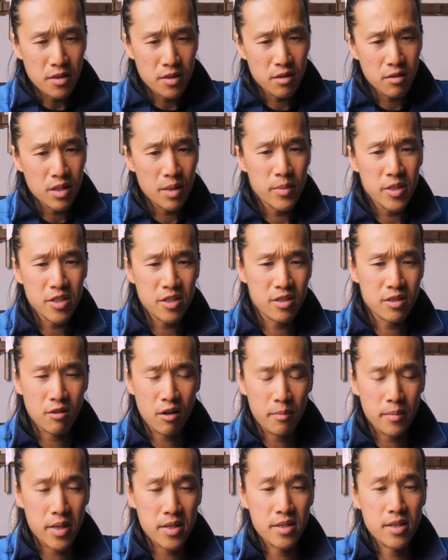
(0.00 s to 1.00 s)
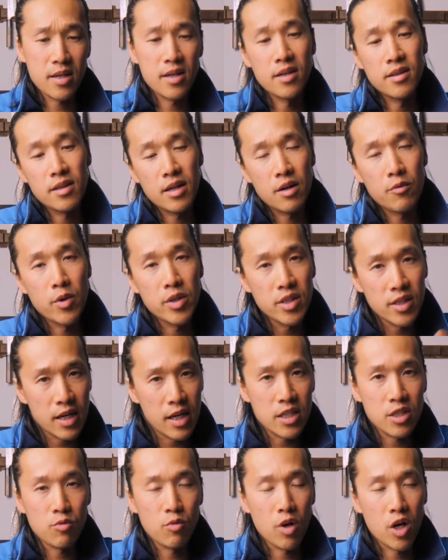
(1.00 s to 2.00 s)
So let me just start by saying that when you
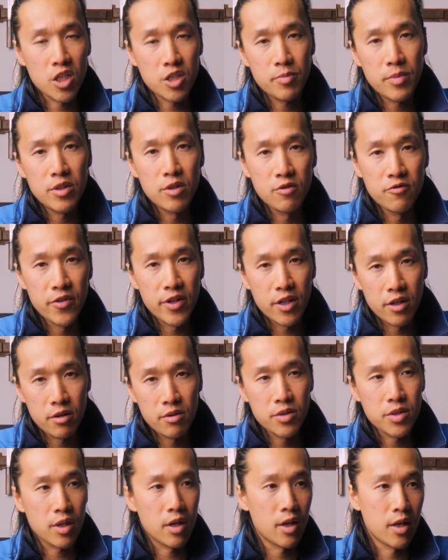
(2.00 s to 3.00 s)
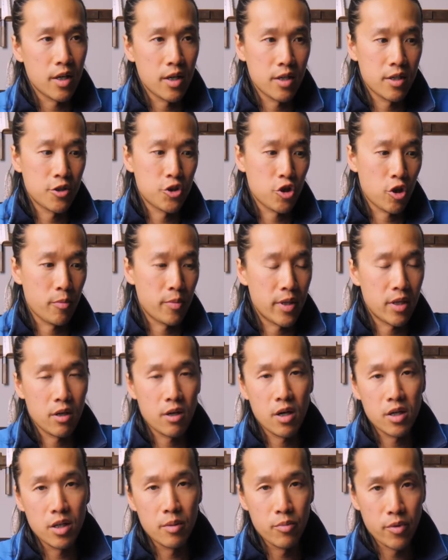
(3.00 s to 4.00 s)
guys watch me do videos on sharpening
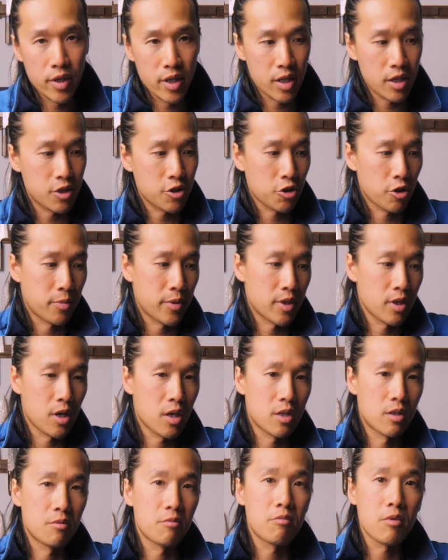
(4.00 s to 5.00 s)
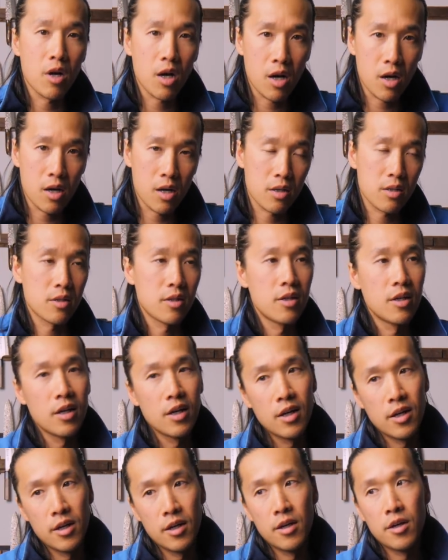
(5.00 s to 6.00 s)
on a brick, sharpening on a rock,
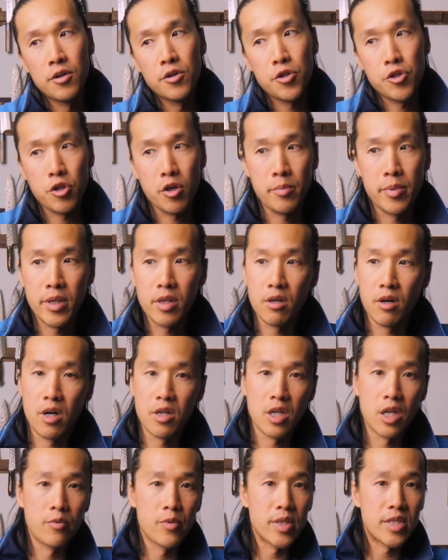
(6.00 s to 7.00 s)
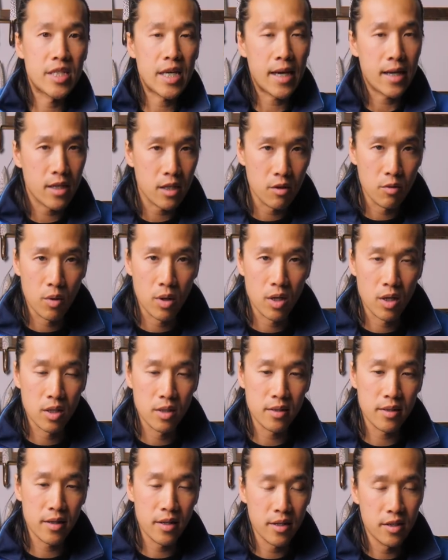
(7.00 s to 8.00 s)
sharpening on a retaining
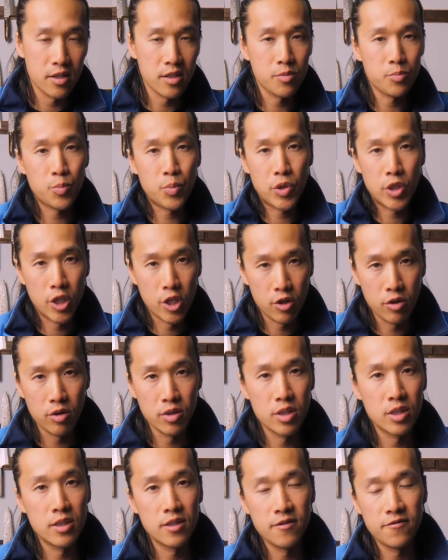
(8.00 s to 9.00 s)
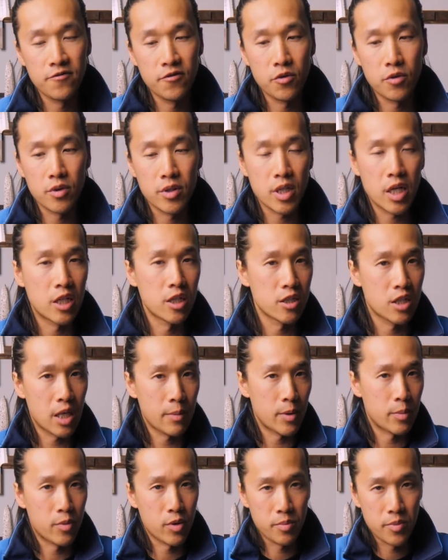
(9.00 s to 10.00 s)
wall, it is purely for
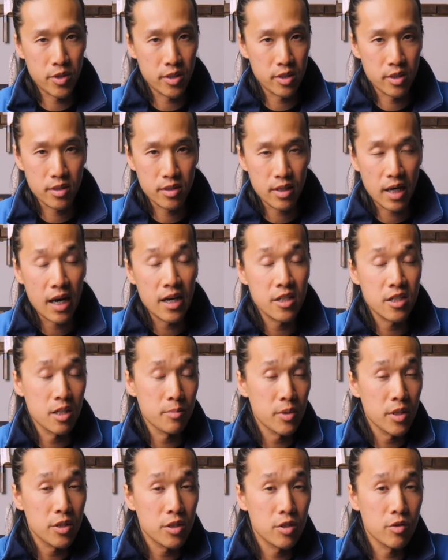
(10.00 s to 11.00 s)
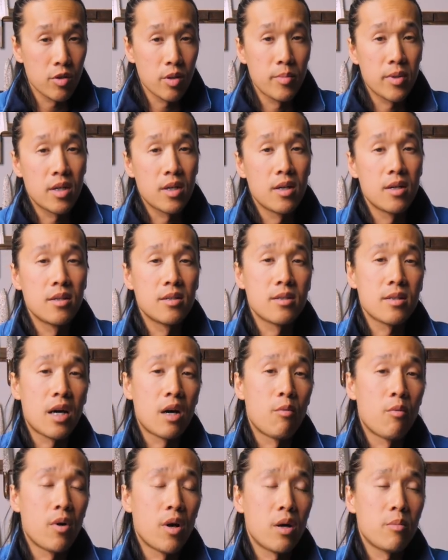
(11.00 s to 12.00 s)
entertainment purposes. I simply do it because I
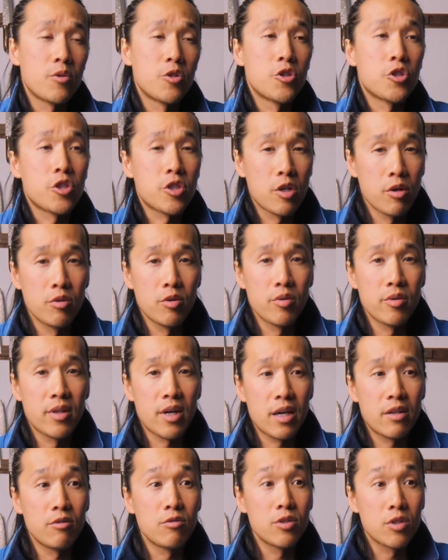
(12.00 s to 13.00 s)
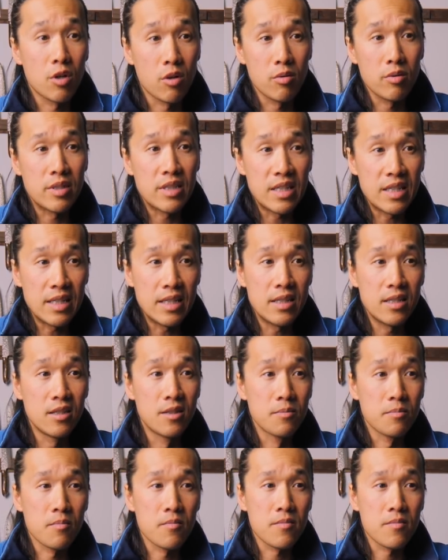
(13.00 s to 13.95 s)
want to show you that you don't need